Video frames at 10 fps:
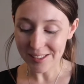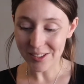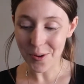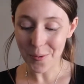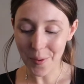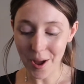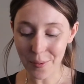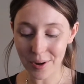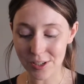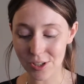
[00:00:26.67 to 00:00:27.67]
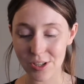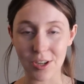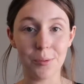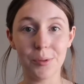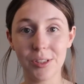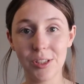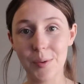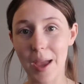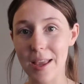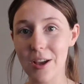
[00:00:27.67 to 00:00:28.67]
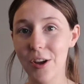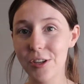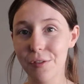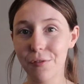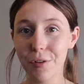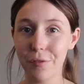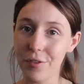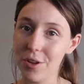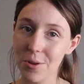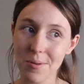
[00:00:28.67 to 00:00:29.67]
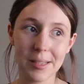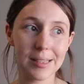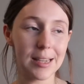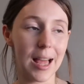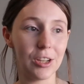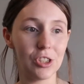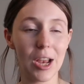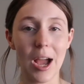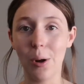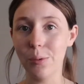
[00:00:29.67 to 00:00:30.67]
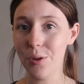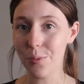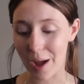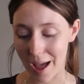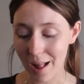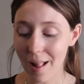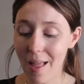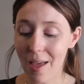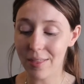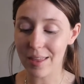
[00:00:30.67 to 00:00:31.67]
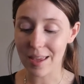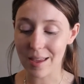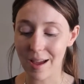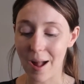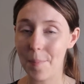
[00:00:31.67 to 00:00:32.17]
So what I wanted to do was do a kind of review slash how you wear the